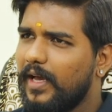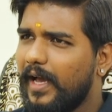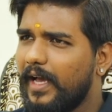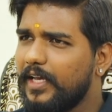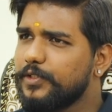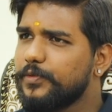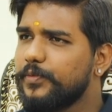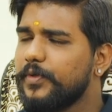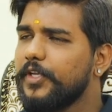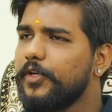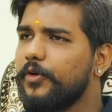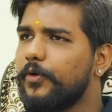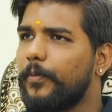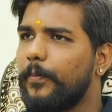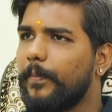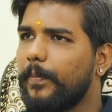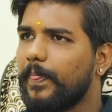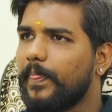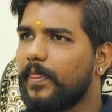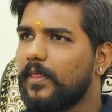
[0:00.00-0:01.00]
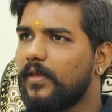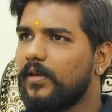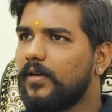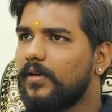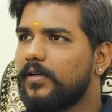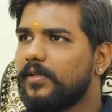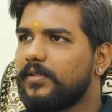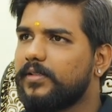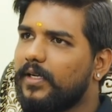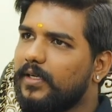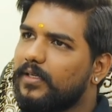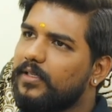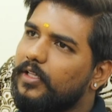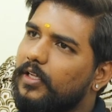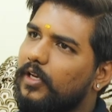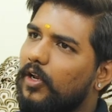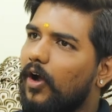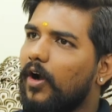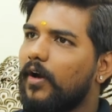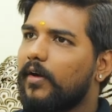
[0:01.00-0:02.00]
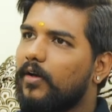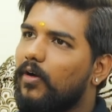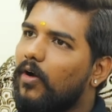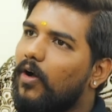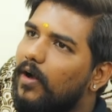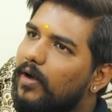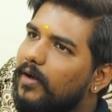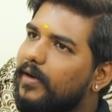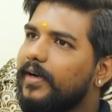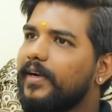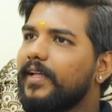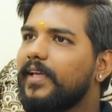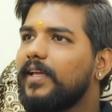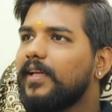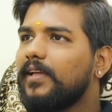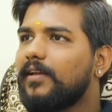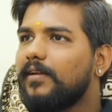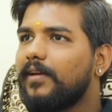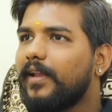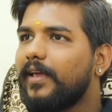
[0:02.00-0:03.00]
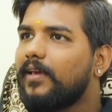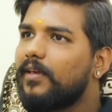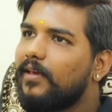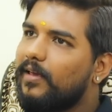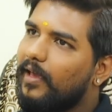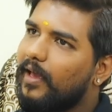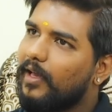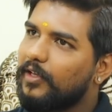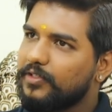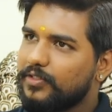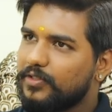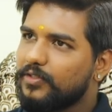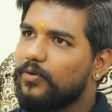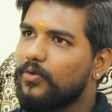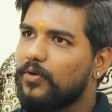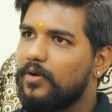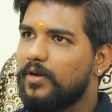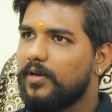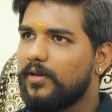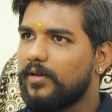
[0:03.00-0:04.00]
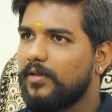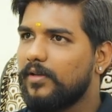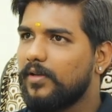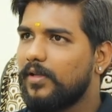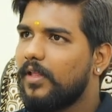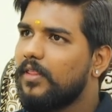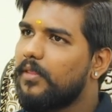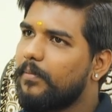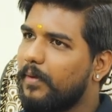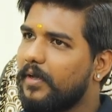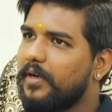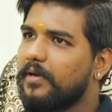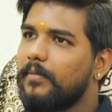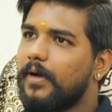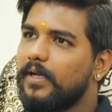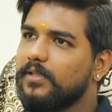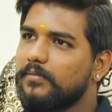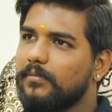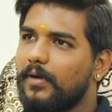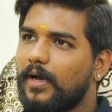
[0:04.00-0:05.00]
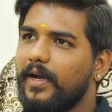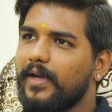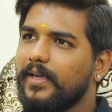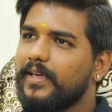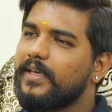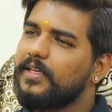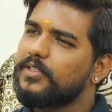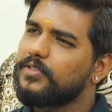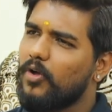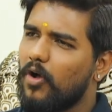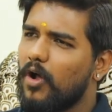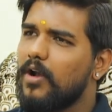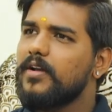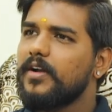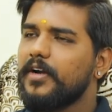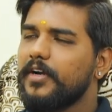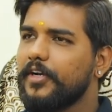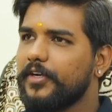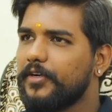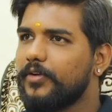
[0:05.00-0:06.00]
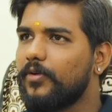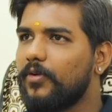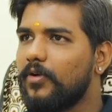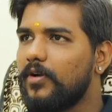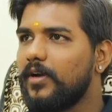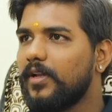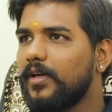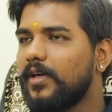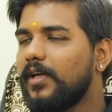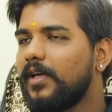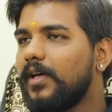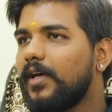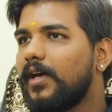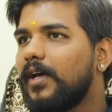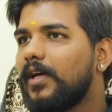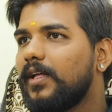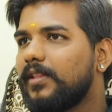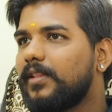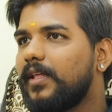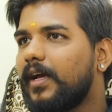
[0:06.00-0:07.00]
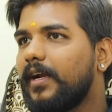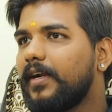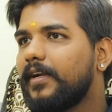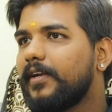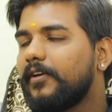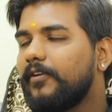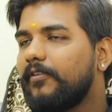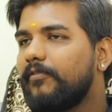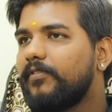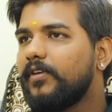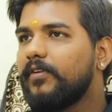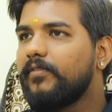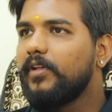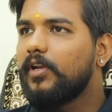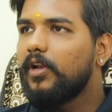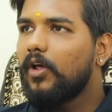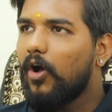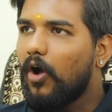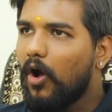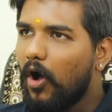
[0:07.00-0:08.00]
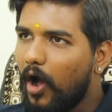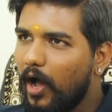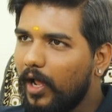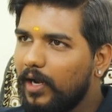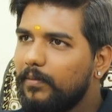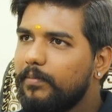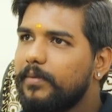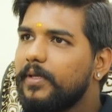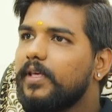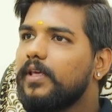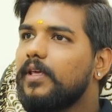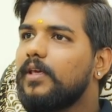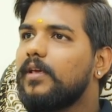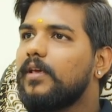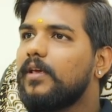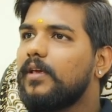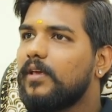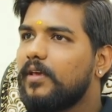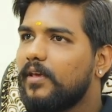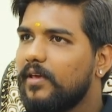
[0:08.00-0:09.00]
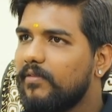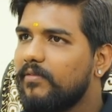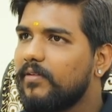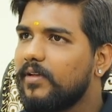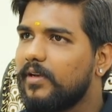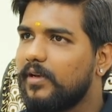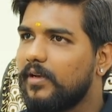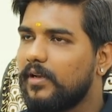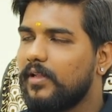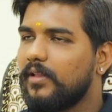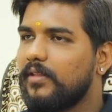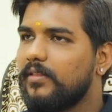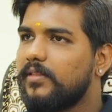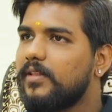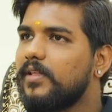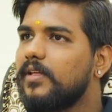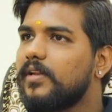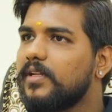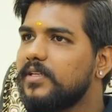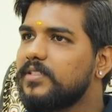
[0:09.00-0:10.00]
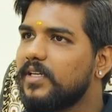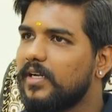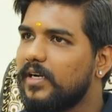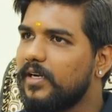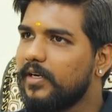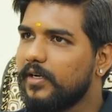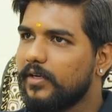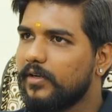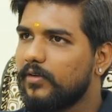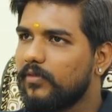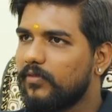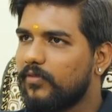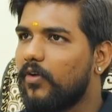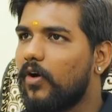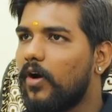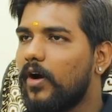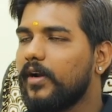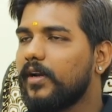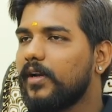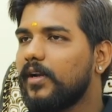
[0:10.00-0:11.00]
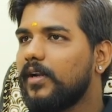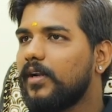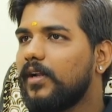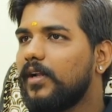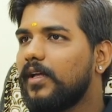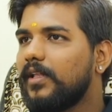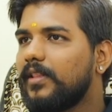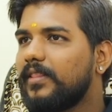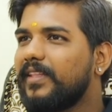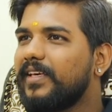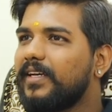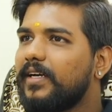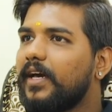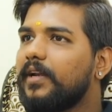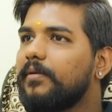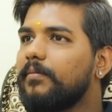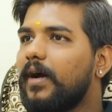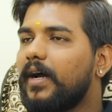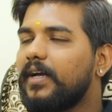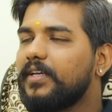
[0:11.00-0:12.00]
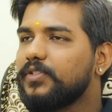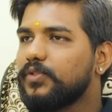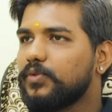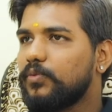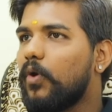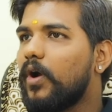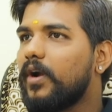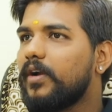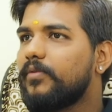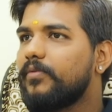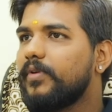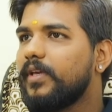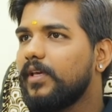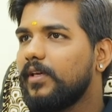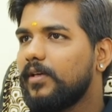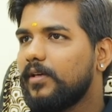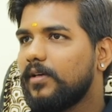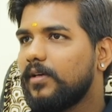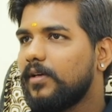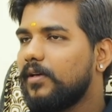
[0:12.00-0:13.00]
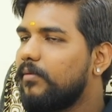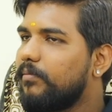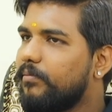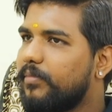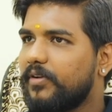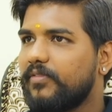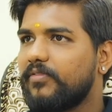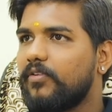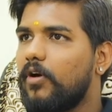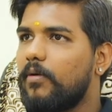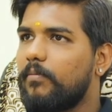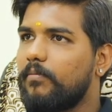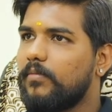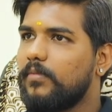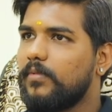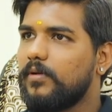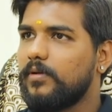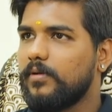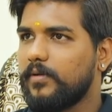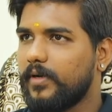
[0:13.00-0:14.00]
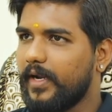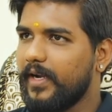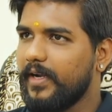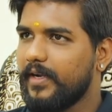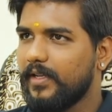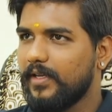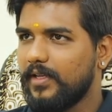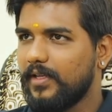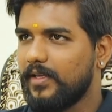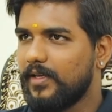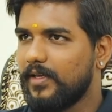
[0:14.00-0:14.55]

as we know that the Lord already, like he has told Paramatma, he has already told that we will all be given the result for the karmas what we perform, right?